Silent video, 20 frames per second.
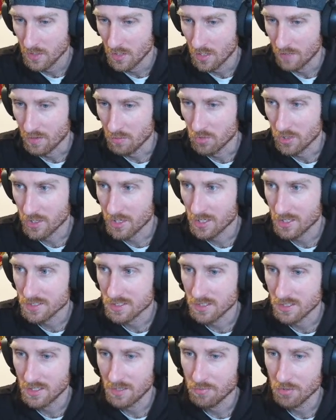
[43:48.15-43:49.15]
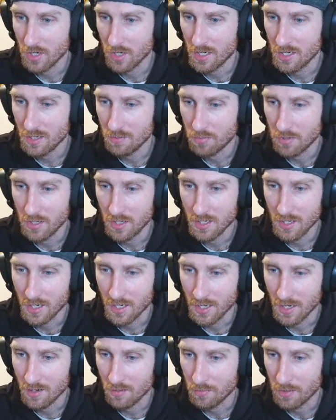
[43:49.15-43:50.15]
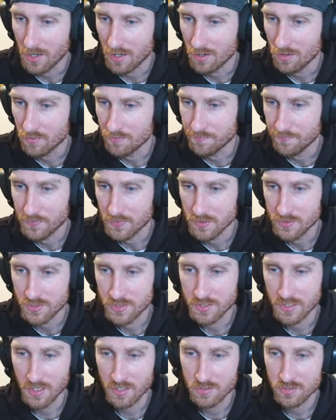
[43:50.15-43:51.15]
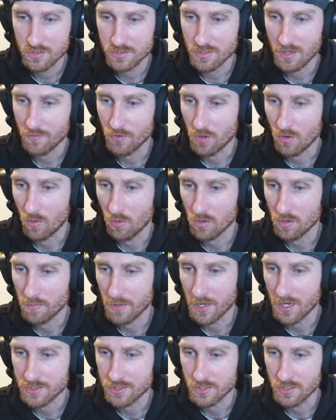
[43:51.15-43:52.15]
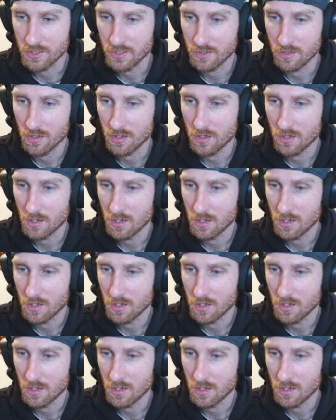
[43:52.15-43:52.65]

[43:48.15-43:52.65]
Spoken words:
if I'm looking at sleeper ADP, I got about 6 or 7 quarterbacks here.